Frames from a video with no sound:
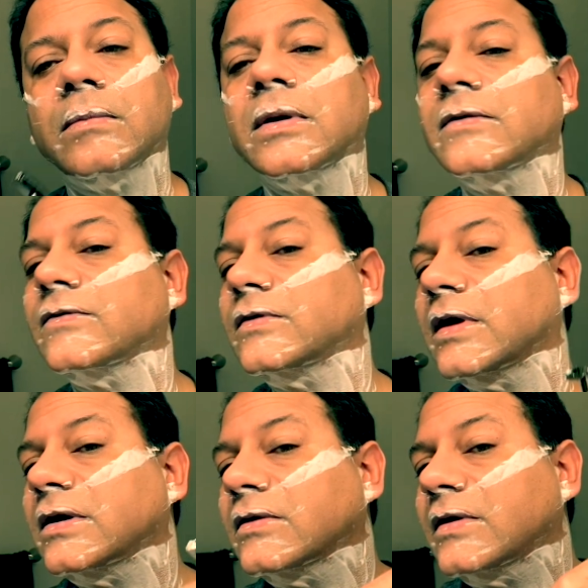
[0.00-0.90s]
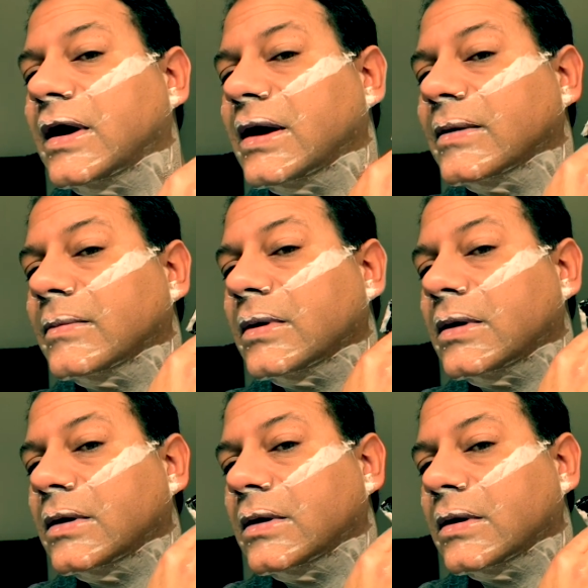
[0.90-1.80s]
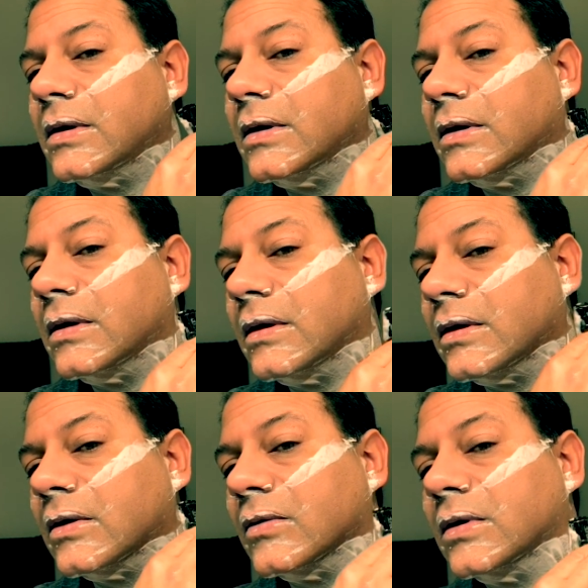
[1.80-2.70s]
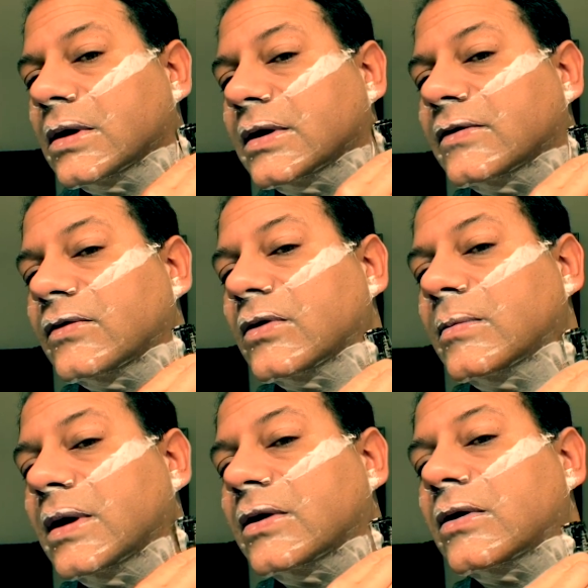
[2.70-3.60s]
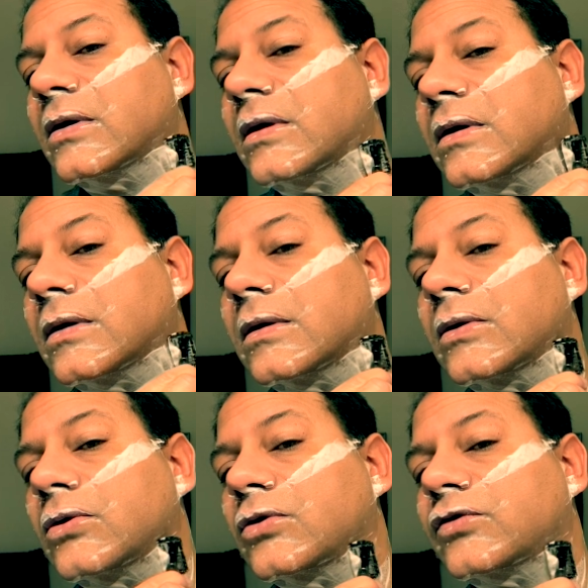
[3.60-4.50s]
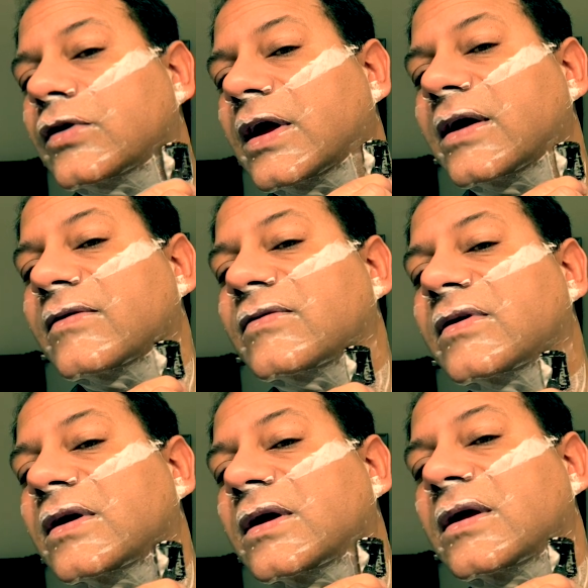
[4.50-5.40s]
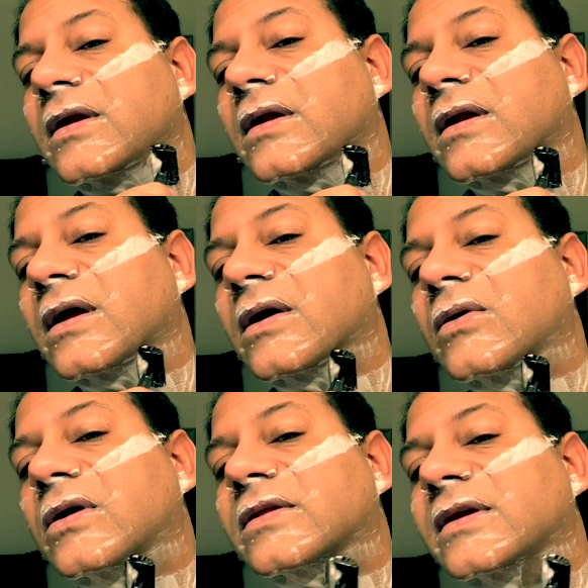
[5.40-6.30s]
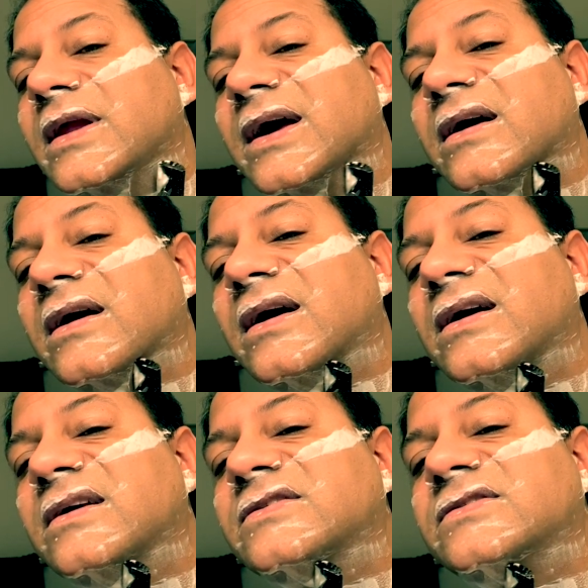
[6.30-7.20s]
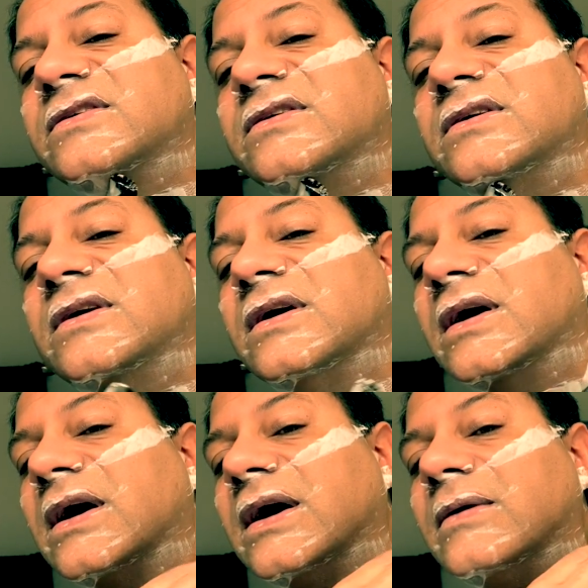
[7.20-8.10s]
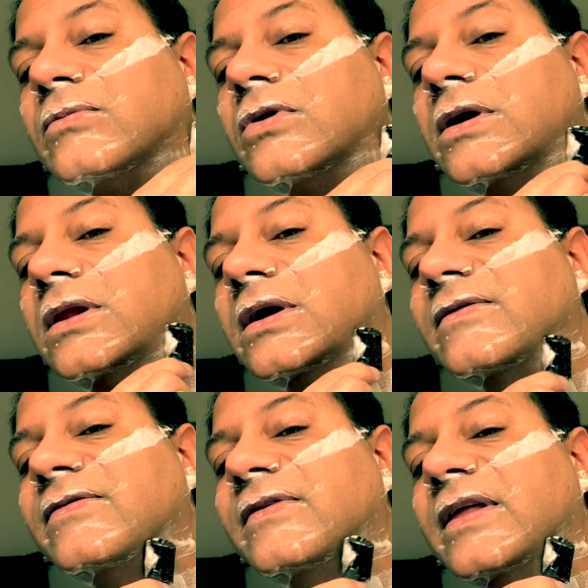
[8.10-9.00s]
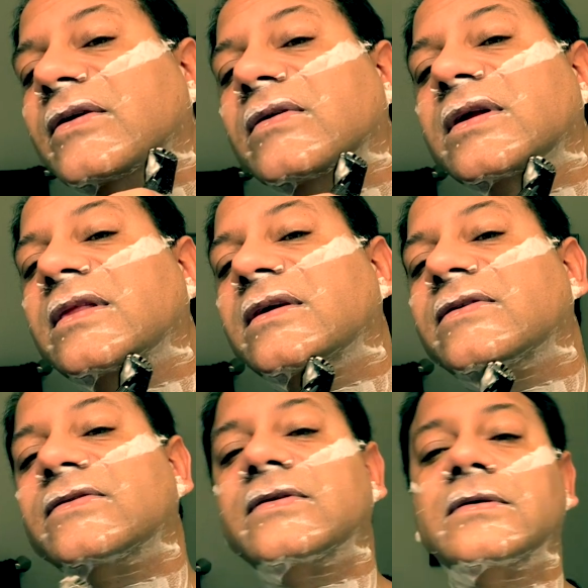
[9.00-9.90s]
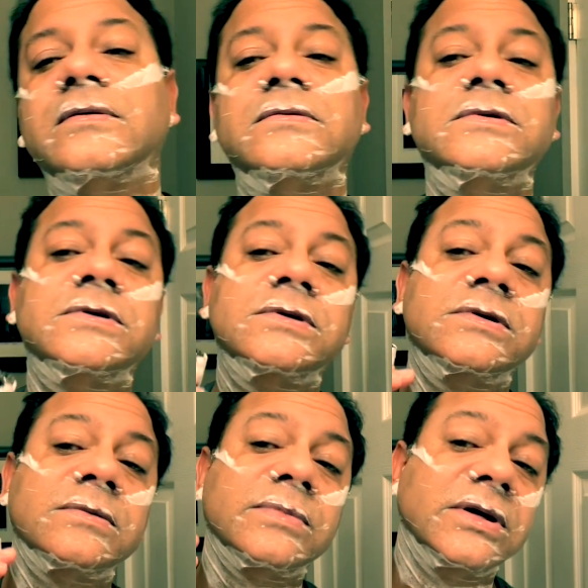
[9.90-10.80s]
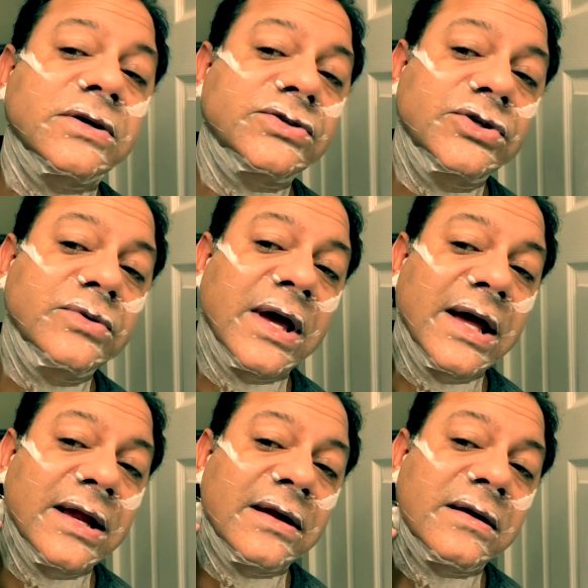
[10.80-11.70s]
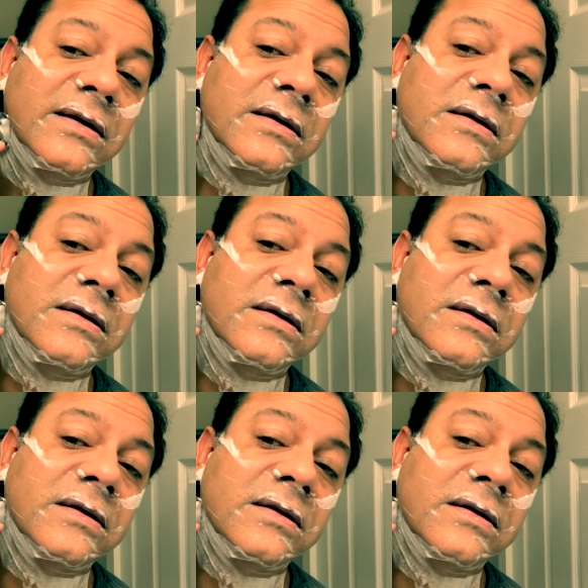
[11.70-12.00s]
But if you take your time, there really is no better shave. Now on the neck, guys, I'm really feathering this because you can